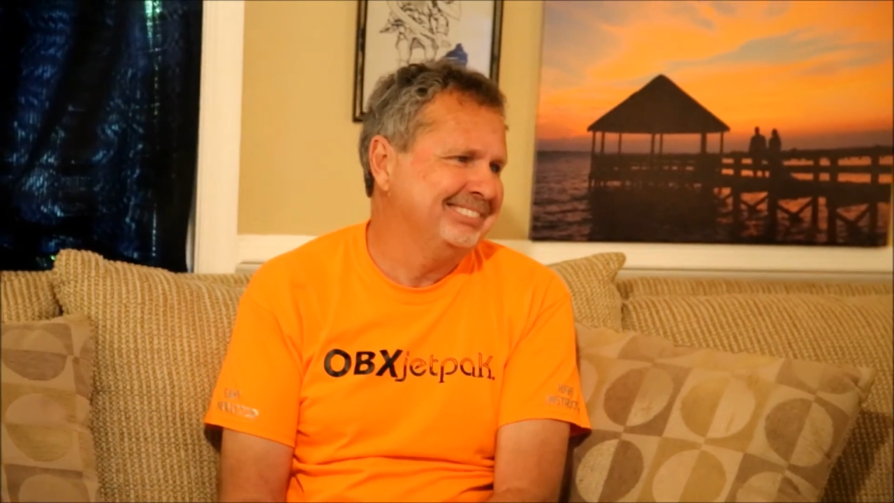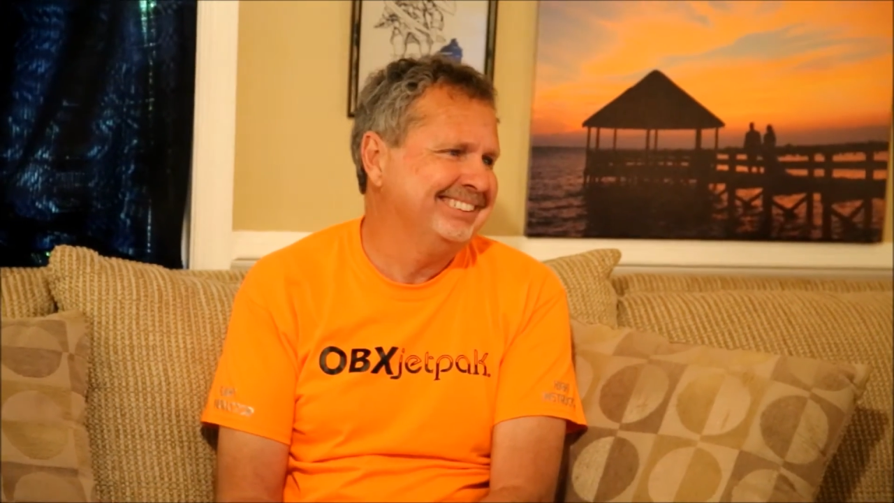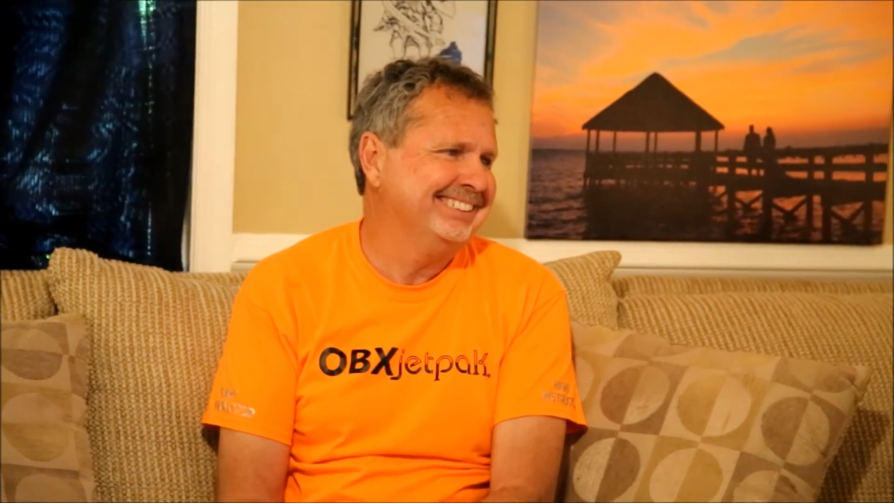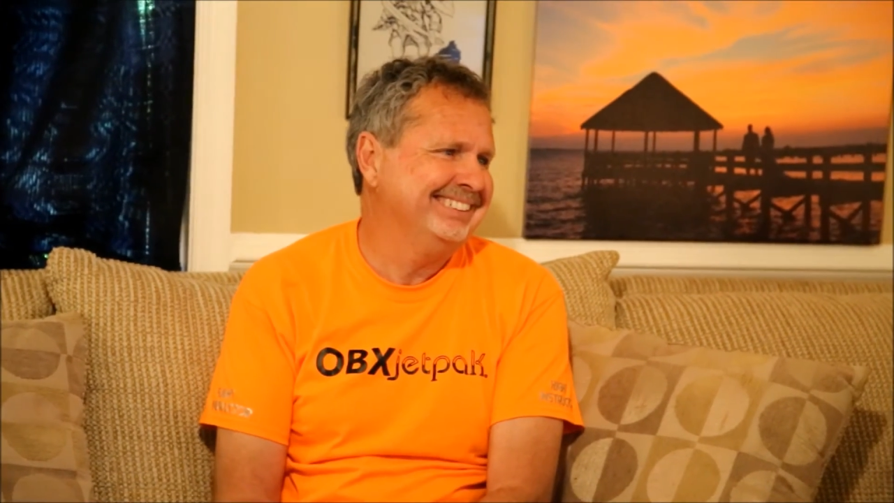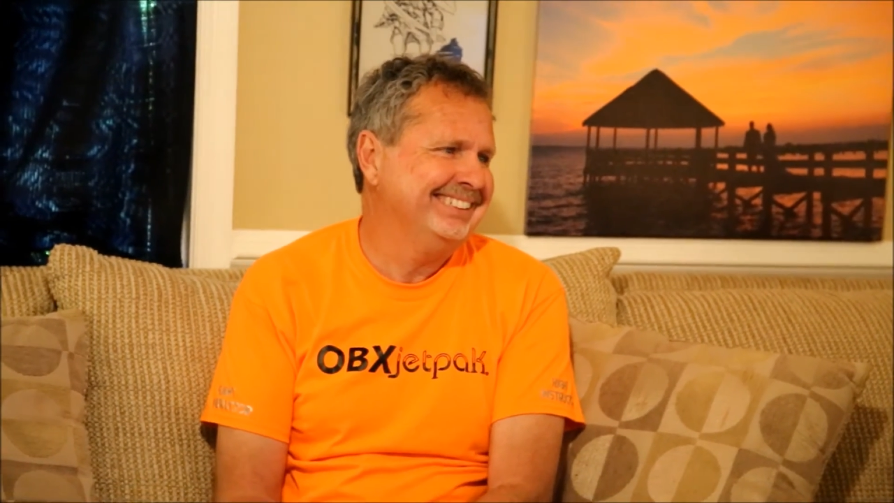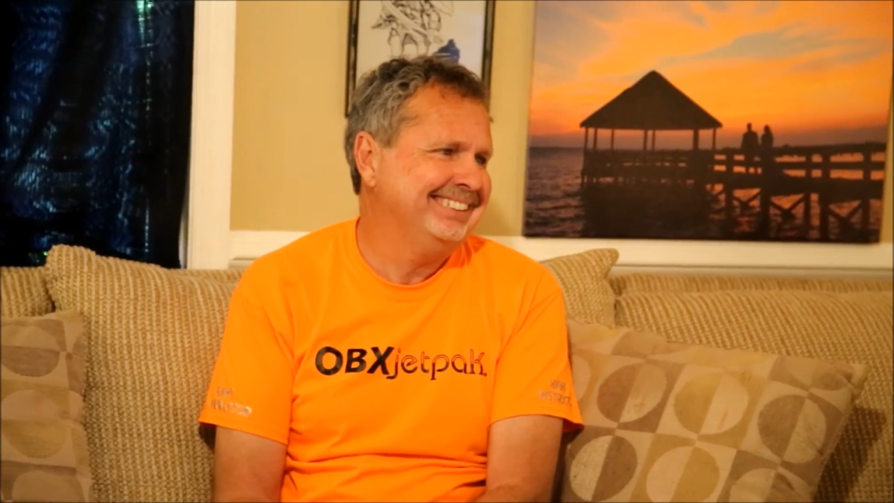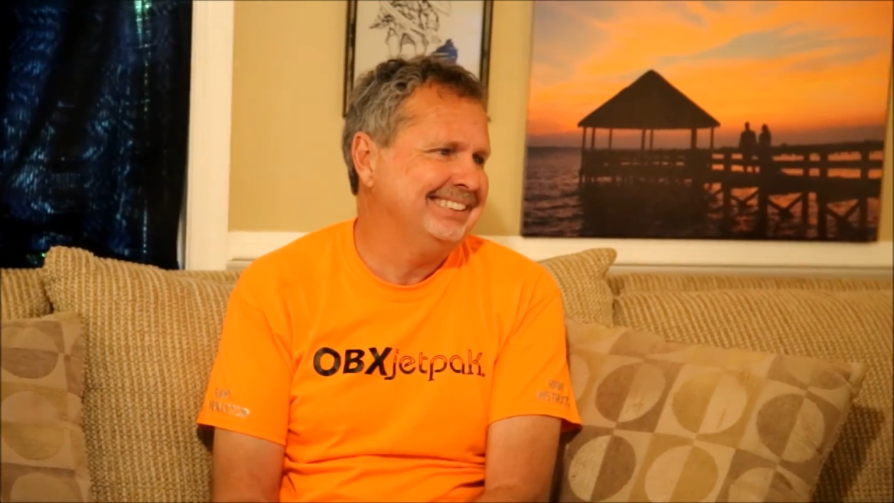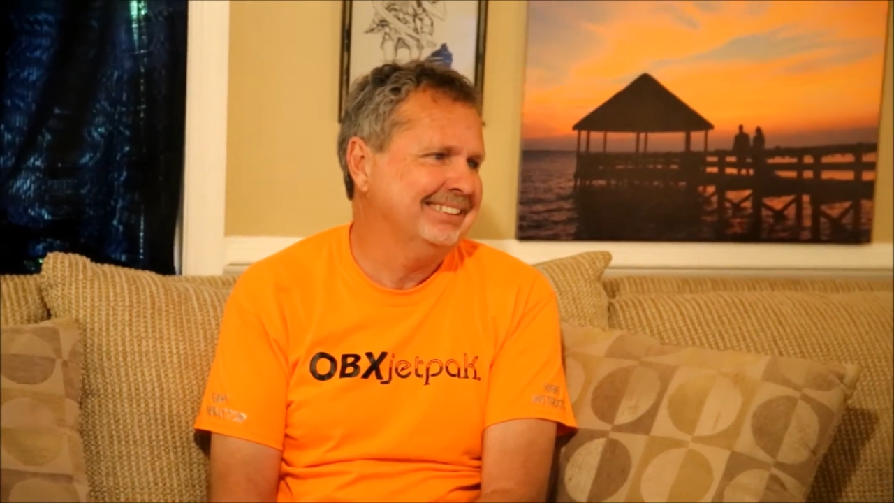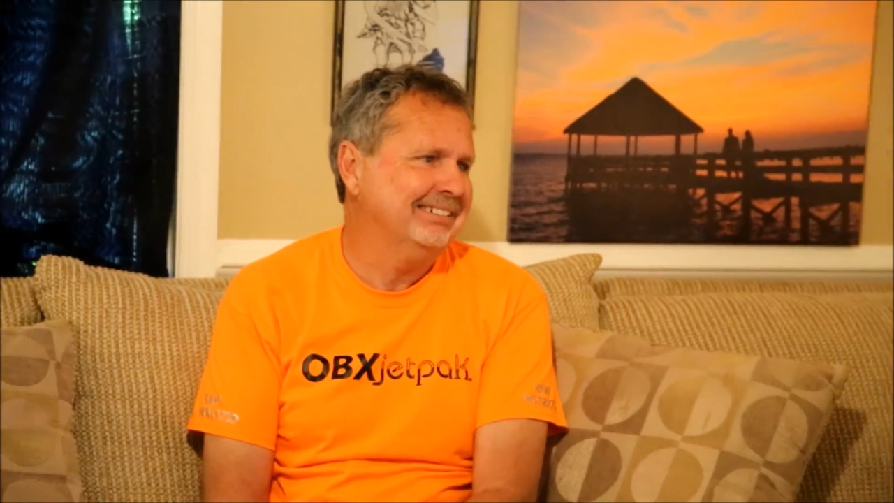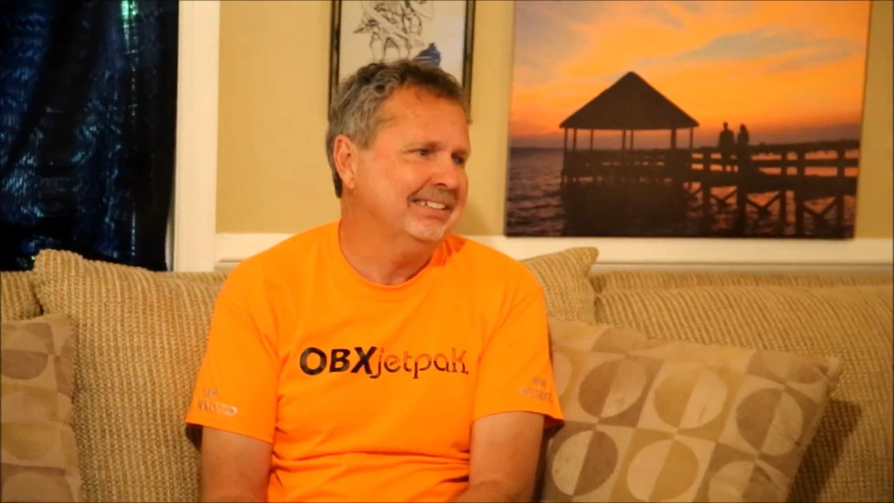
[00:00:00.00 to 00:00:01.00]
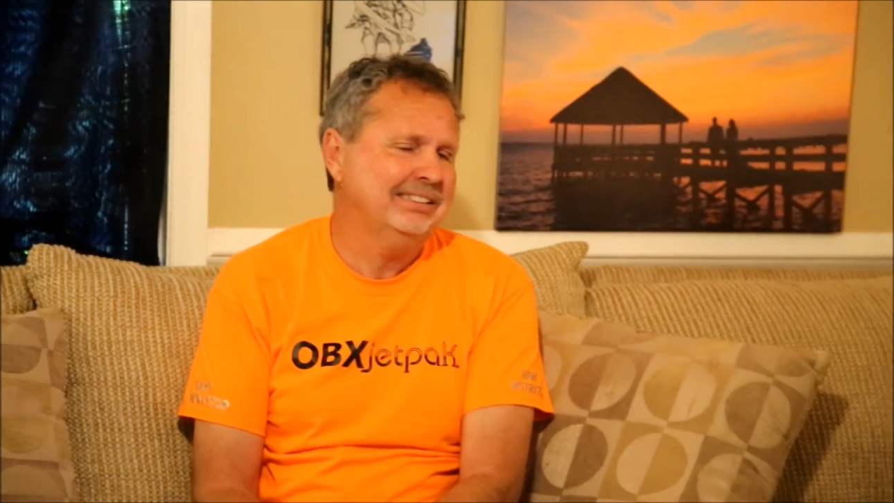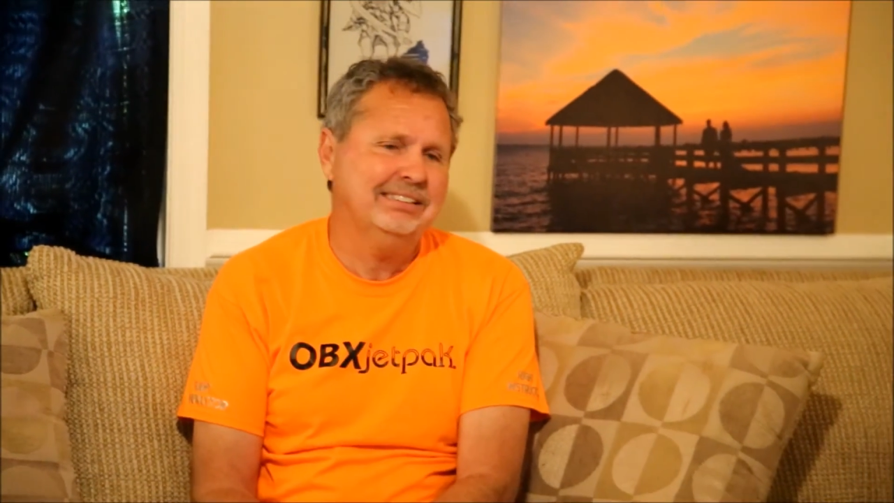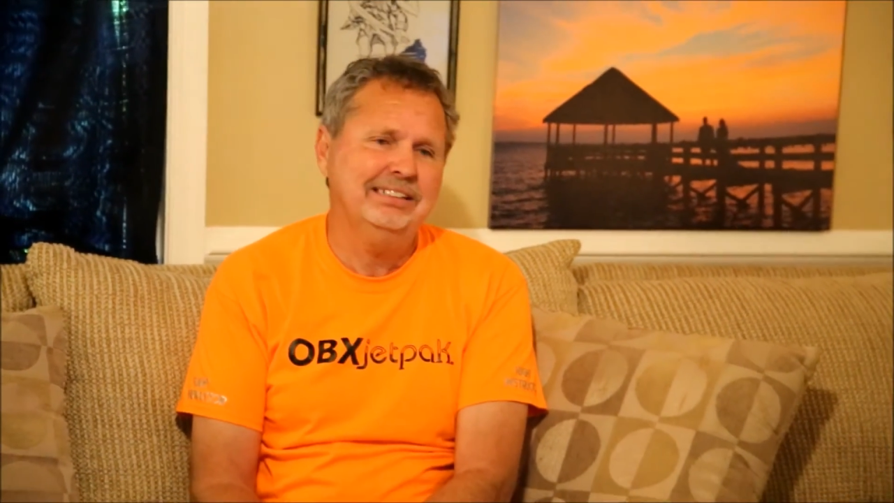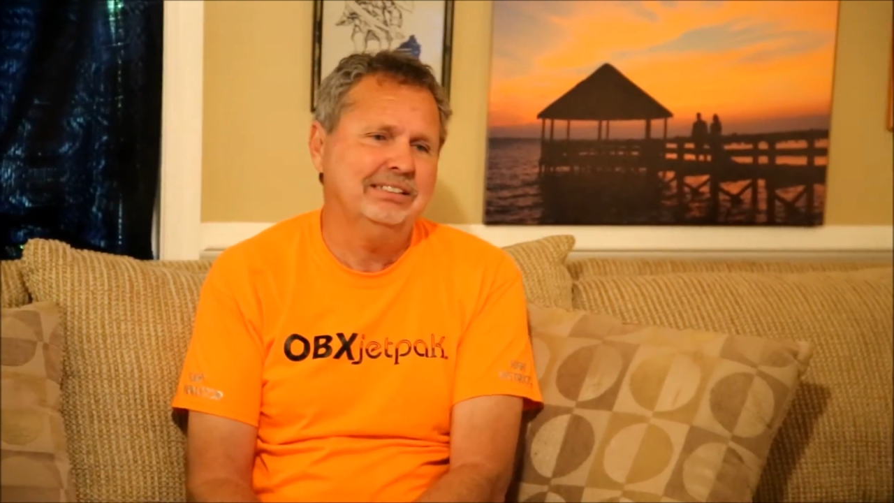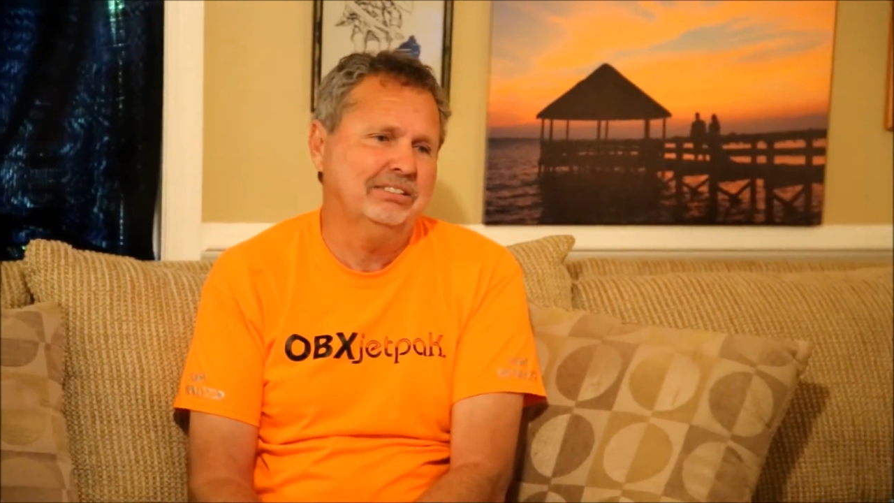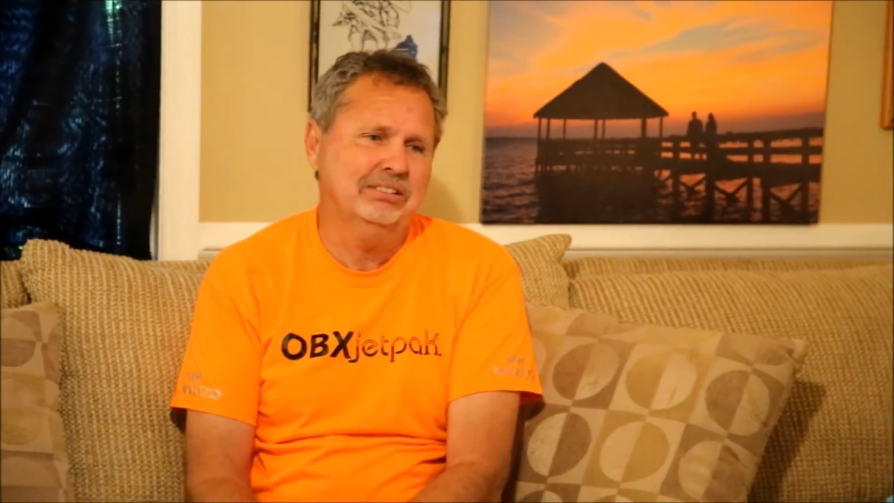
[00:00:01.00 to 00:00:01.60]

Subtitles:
So it's